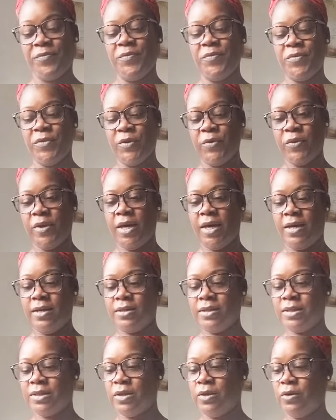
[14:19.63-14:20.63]
Okay,
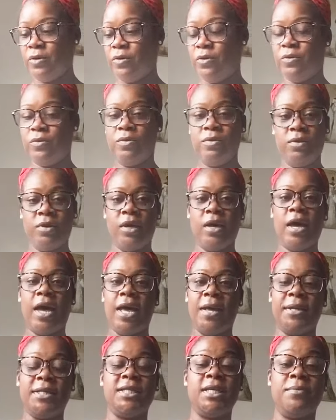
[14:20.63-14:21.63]
so
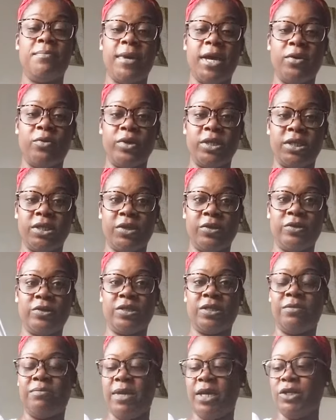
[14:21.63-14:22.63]
I did my research
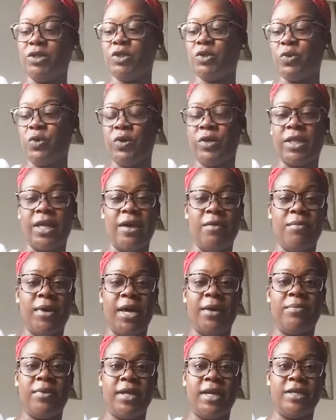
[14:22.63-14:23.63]
to make sure that
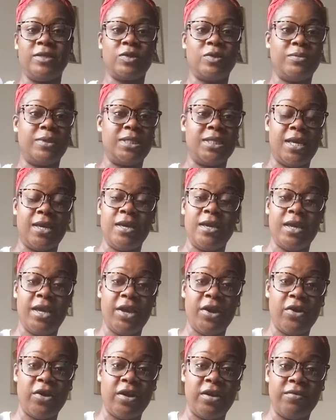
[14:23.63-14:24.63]
my plants will be taken
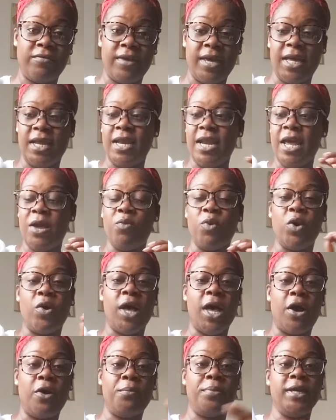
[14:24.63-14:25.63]
care of and they will
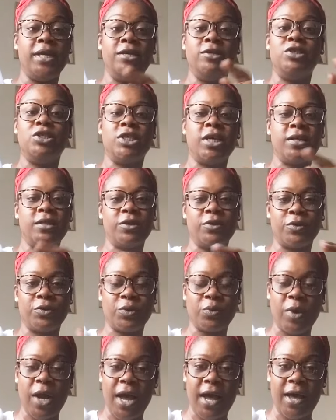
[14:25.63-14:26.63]
help each other
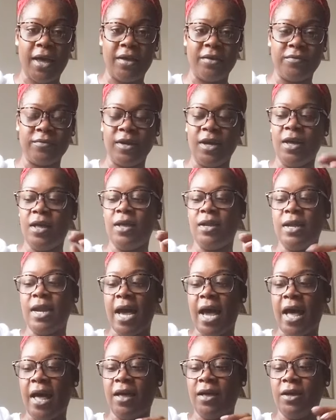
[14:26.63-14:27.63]
thrive,
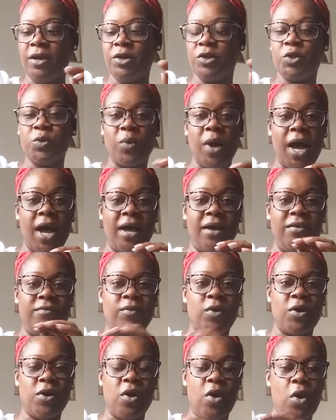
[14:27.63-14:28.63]
not thrive
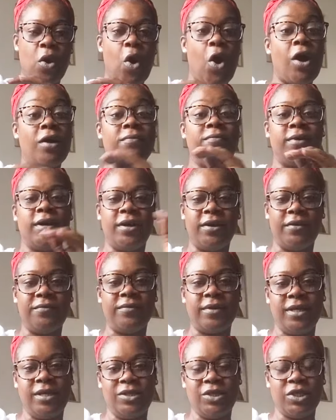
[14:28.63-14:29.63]
off of
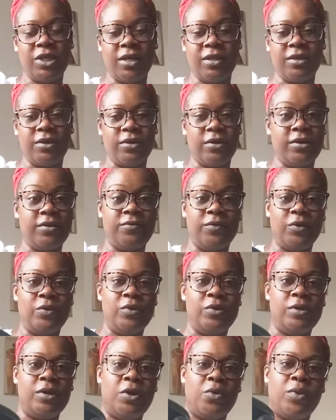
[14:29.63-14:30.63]
each other, if you
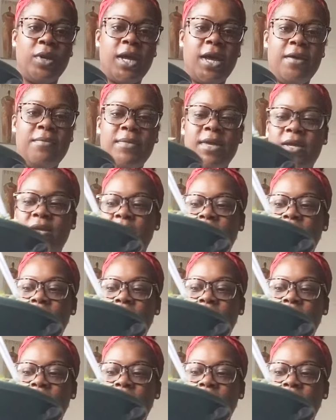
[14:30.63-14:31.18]
know what I mean.